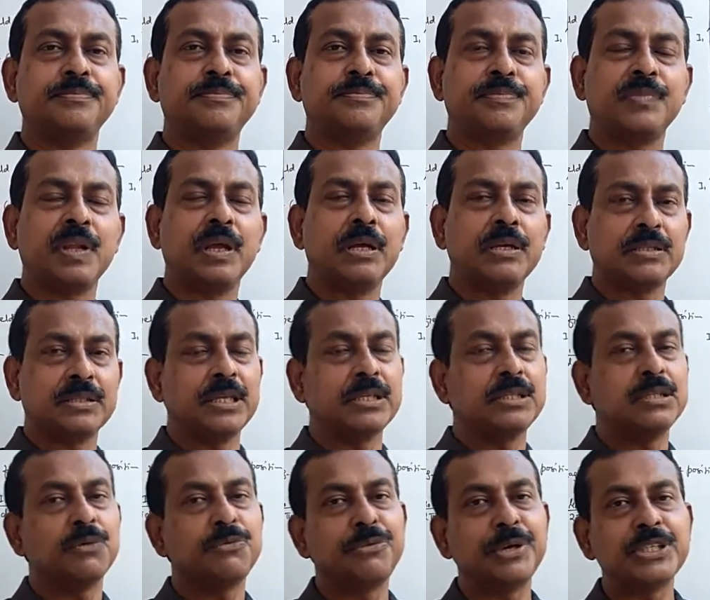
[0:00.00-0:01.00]
Then the
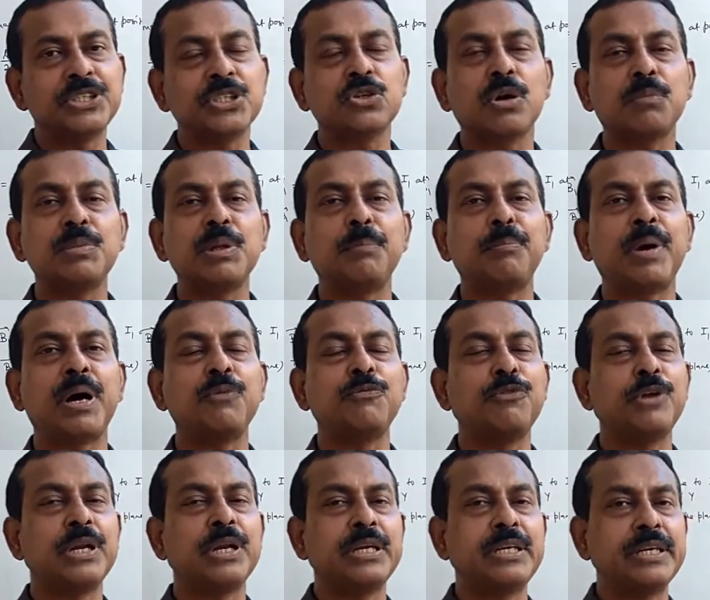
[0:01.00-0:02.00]
facing of the palm will
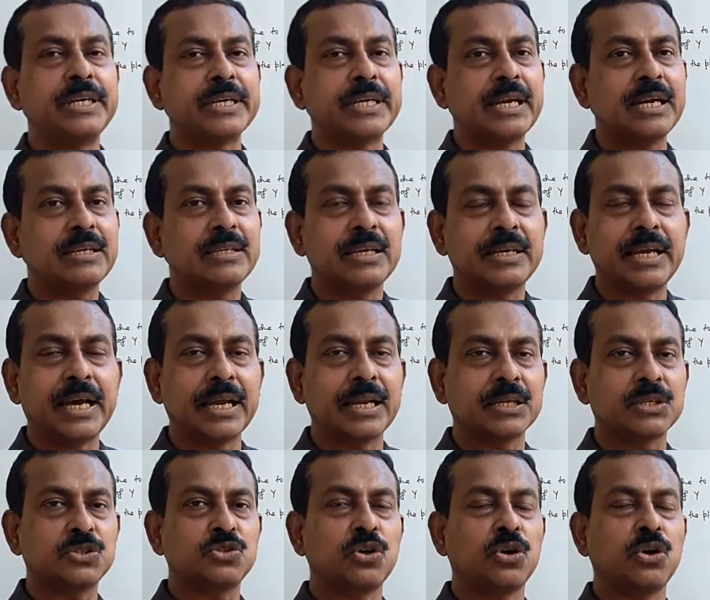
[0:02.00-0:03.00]
indicate the direction
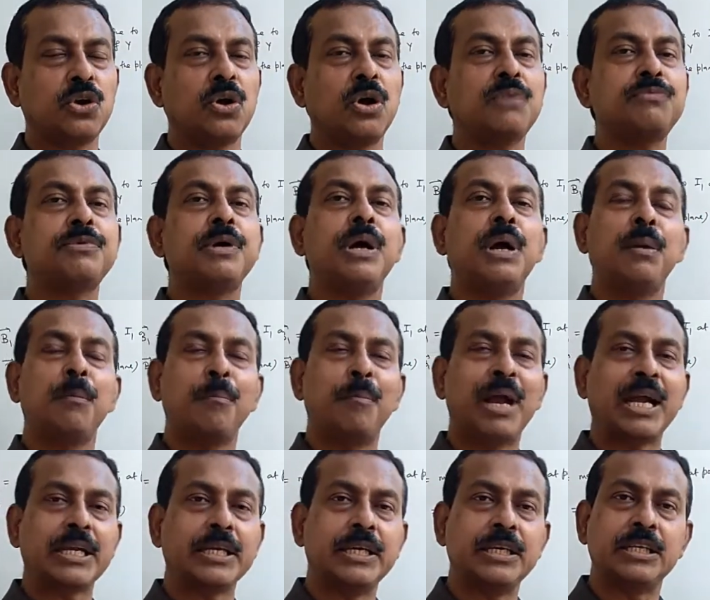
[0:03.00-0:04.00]
of
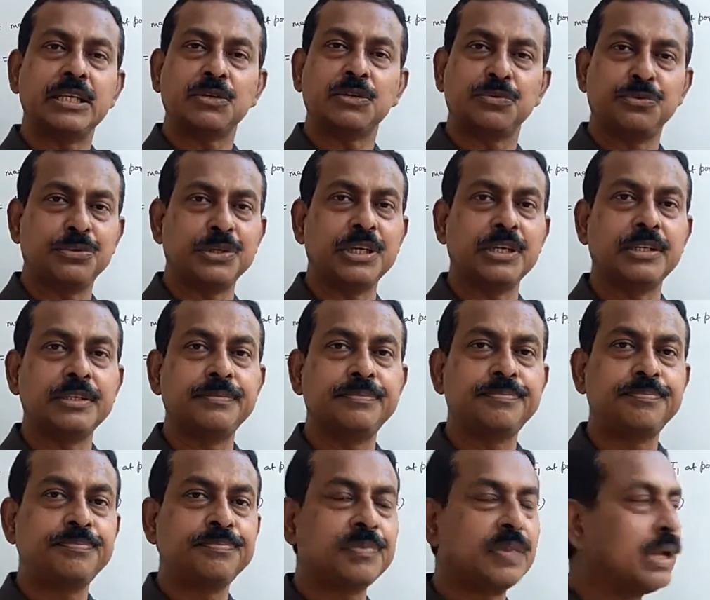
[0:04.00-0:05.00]
magnetic field.
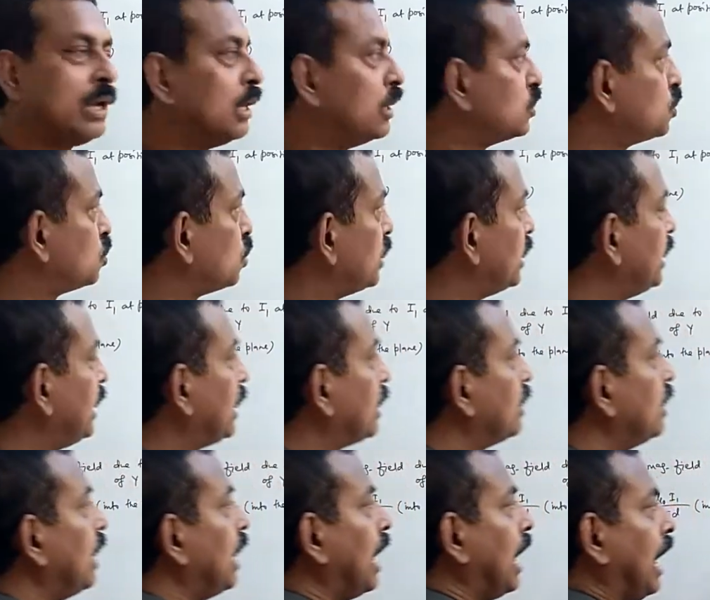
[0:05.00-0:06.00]
So here,
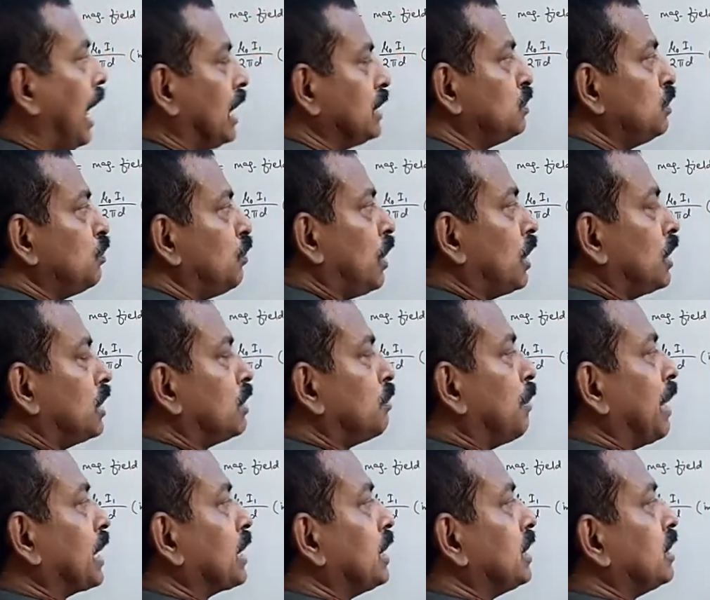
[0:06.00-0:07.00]
as we want
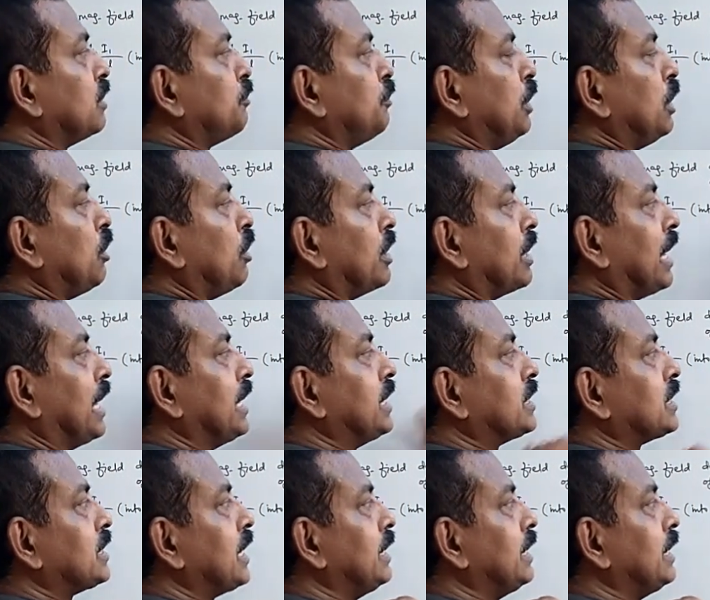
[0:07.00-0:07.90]
magnetic field on right side,